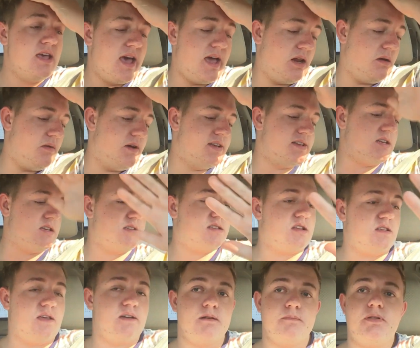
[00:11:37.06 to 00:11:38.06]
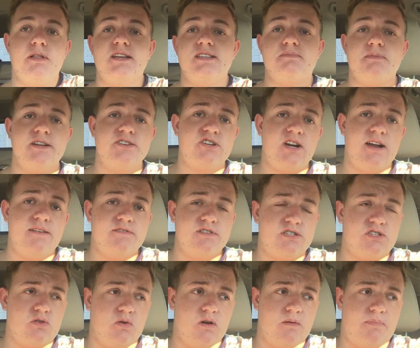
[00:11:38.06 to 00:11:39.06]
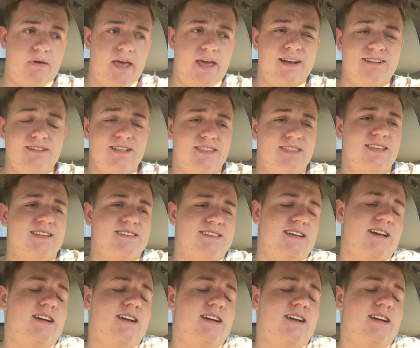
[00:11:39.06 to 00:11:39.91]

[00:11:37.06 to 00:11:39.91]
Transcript: Anyways, so they replaced my driver's door panel, like the